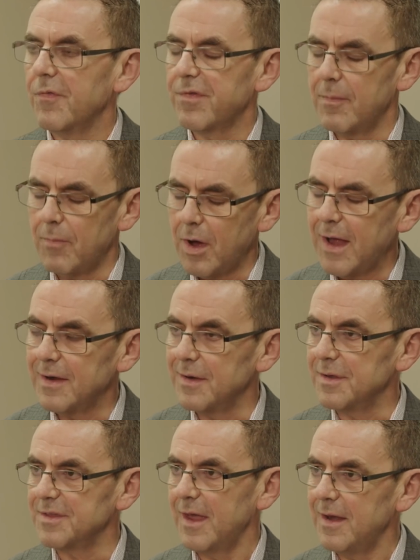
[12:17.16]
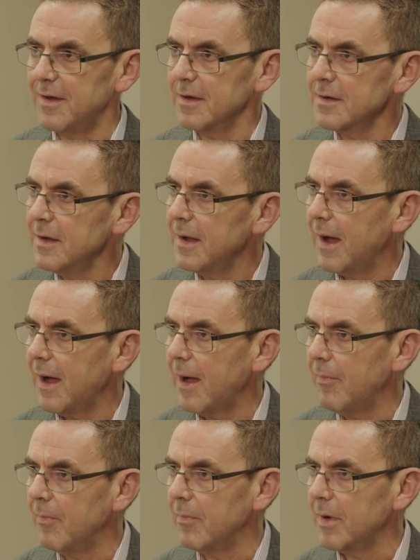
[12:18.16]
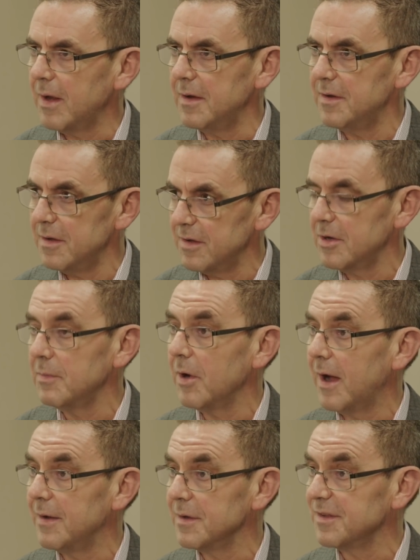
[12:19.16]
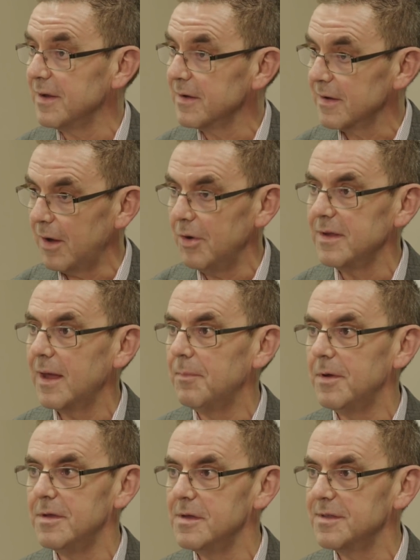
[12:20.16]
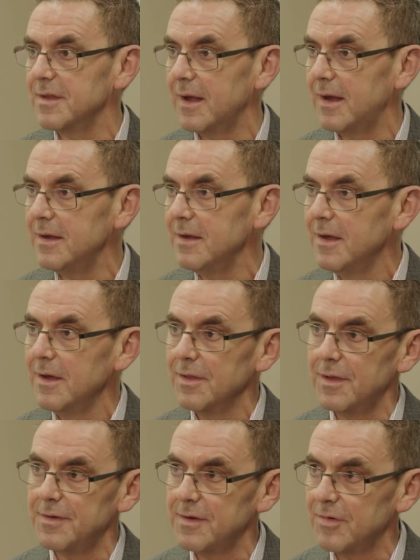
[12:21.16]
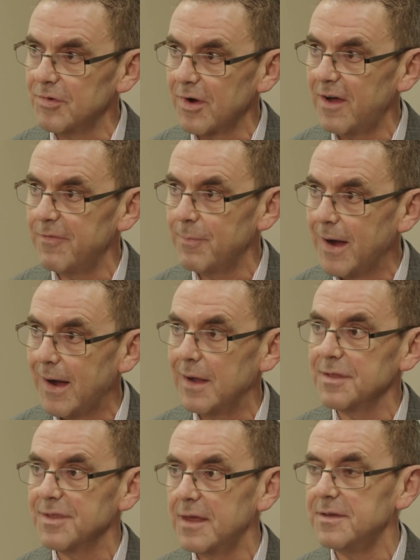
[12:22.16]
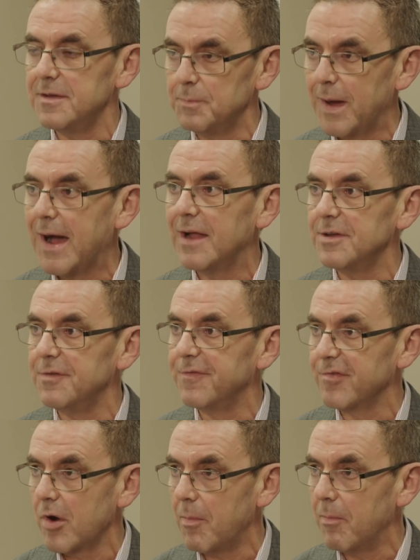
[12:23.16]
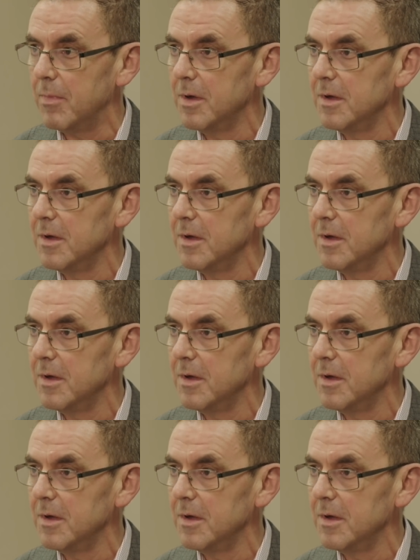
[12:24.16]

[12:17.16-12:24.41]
From my understanding, and it is only my understanding, it only happened yesterday, they didn't drive past, they departed from.